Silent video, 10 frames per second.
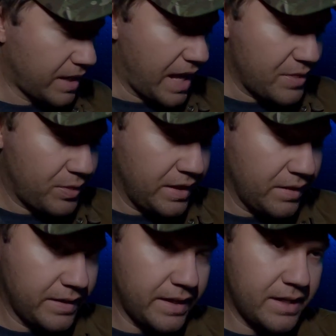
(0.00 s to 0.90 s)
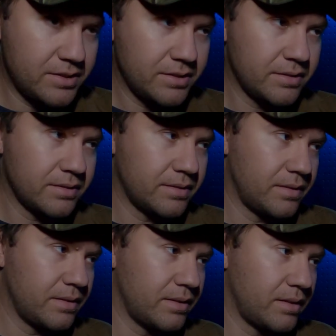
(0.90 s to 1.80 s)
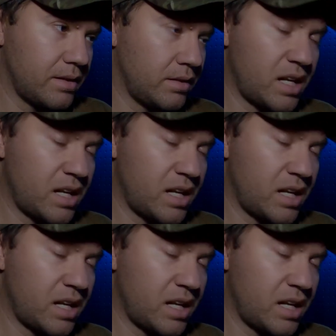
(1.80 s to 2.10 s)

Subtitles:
I think that a